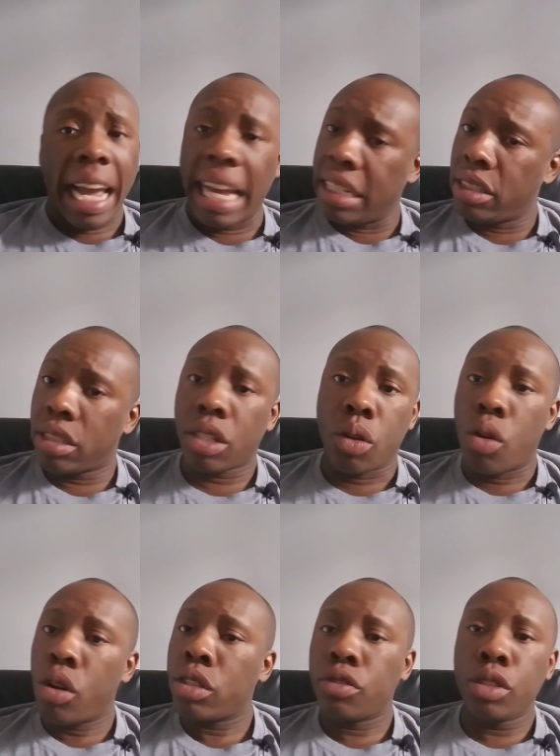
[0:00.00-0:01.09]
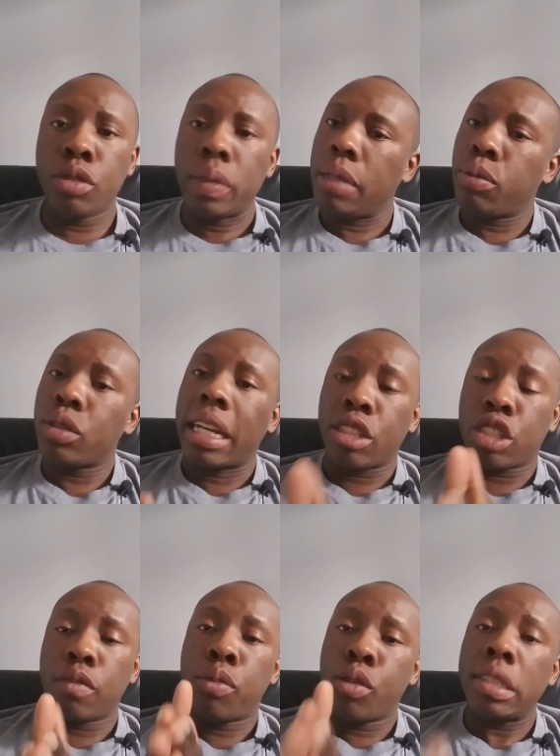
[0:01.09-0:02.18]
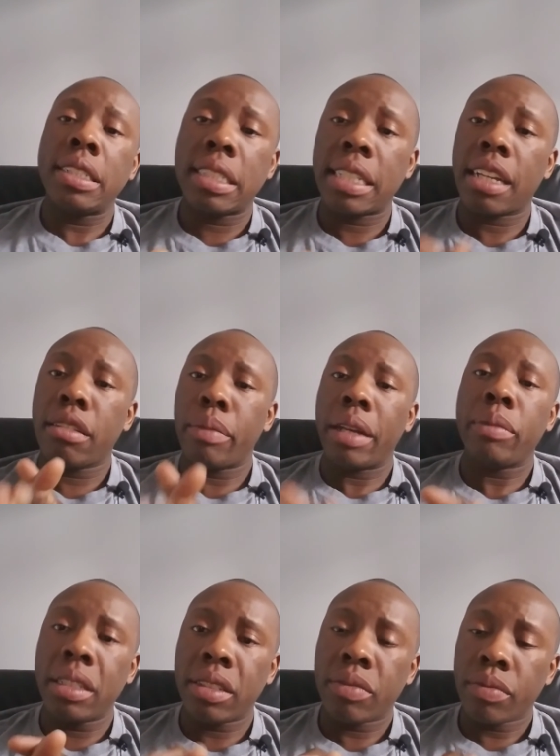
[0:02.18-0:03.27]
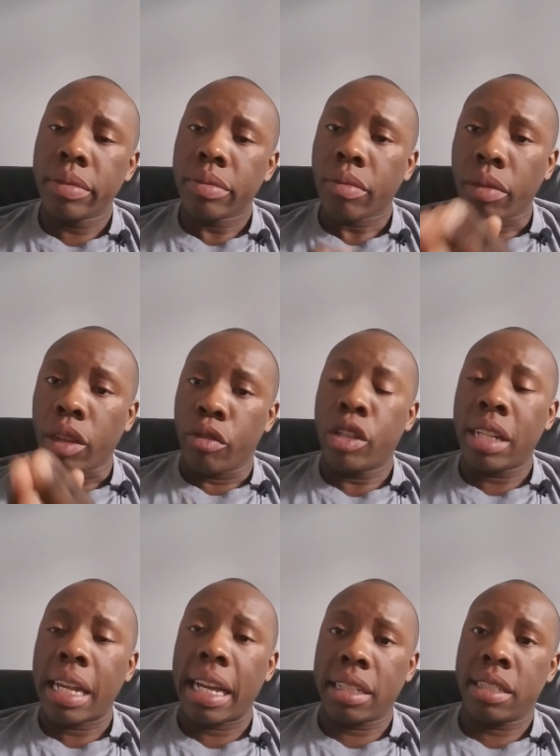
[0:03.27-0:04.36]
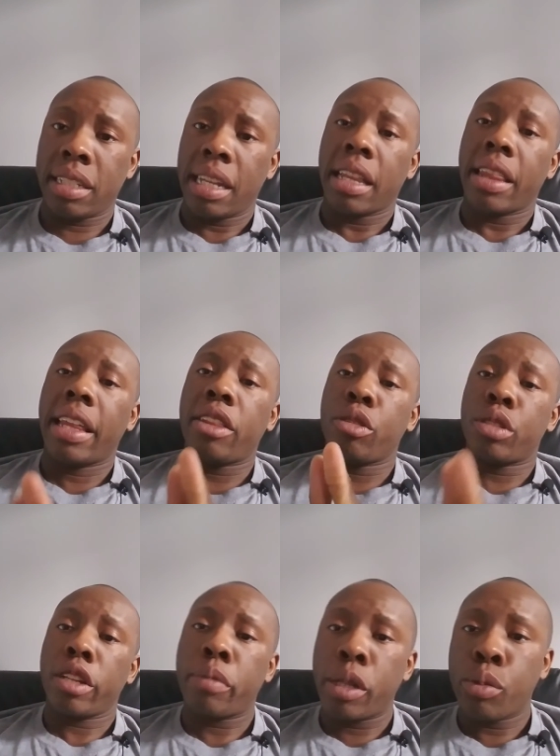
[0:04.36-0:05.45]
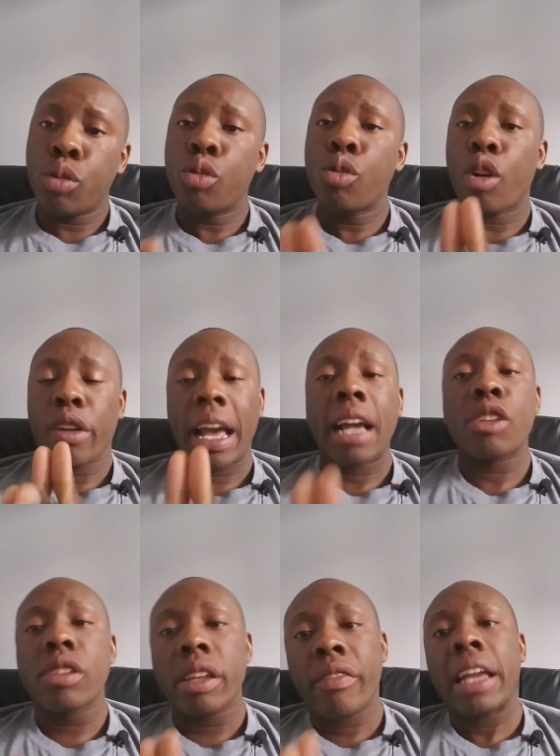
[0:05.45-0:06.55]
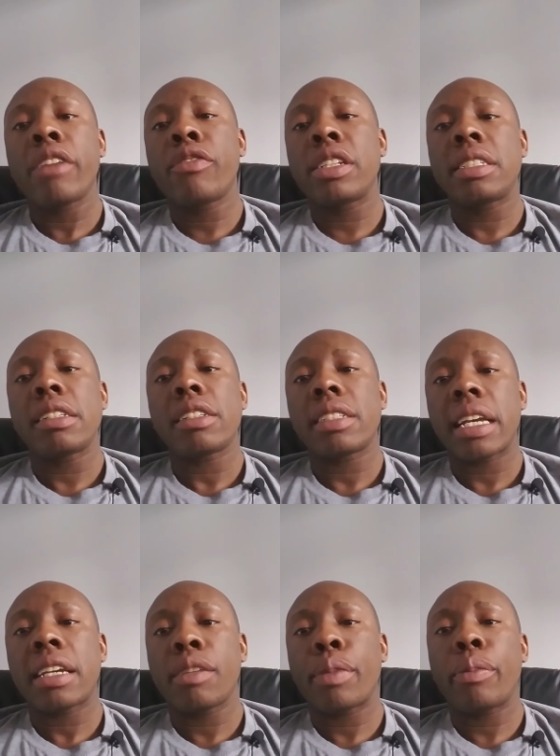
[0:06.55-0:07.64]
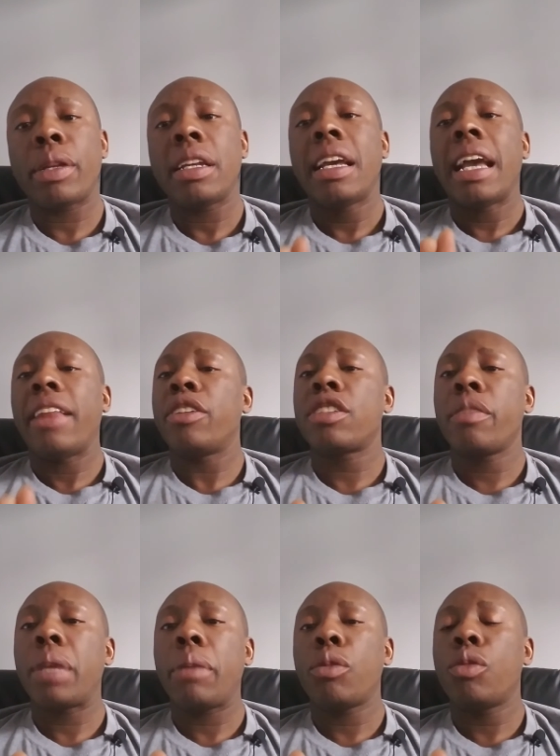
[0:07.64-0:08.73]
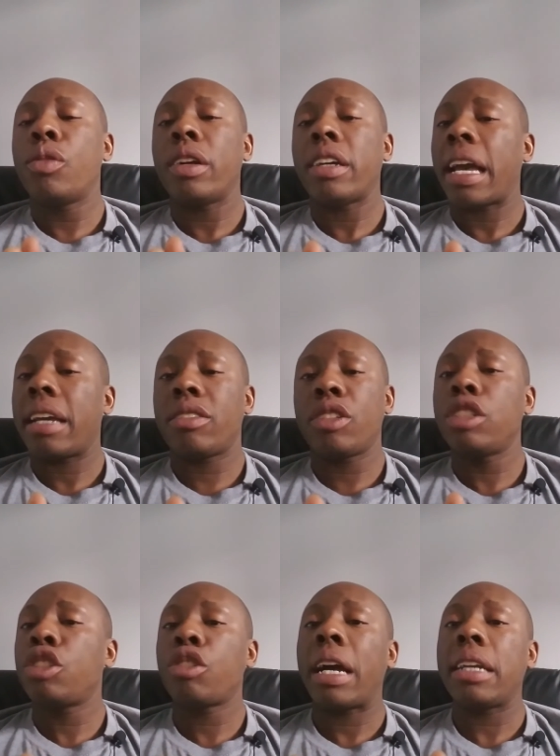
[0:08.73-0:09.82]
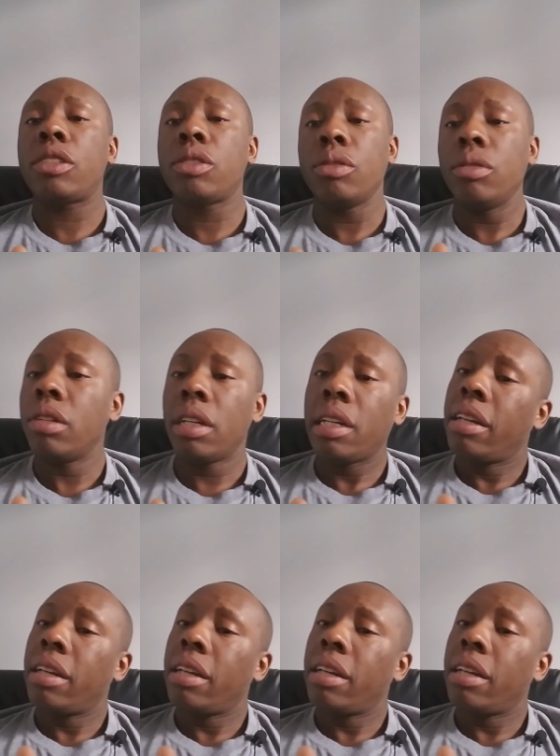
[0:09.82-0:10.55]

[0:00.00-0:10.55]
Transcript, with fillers: and so all of you people that are supporting the second amendment realize that there's some people who are actually fighting for the second amendment and there's some people who are just trying to